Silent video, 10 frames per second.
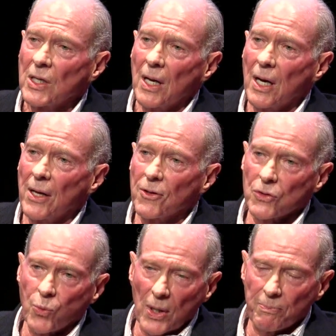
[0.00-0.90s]

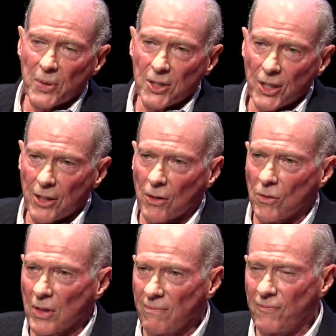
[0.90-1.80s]
There's one particular
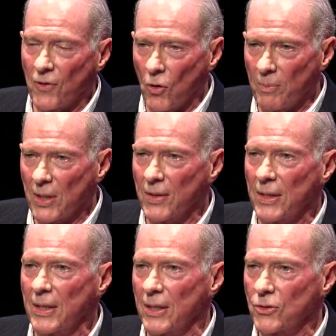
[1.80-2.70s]
lymphoma
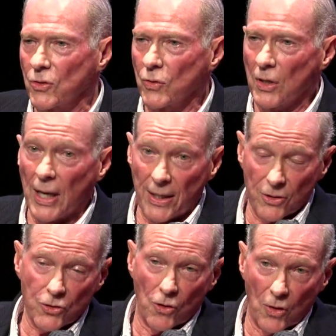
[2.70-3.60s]
that is used, and
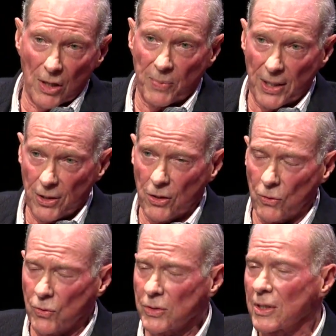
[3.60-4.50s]
it's currently being
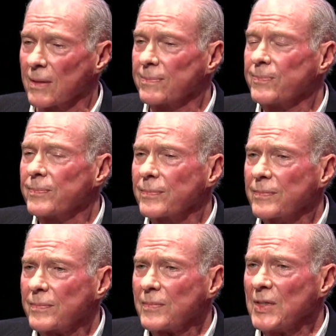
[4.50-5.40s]
used,
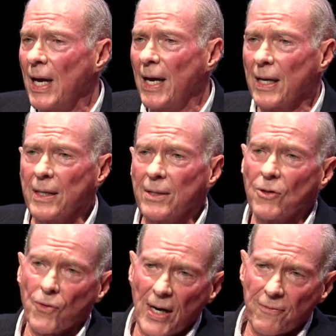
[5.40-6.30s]
and
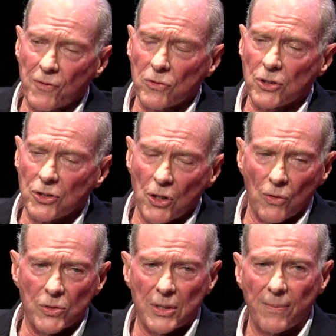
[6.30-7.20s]
graft versus
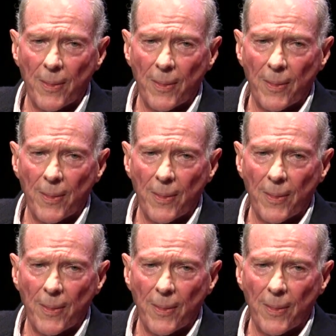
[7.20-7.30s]
host,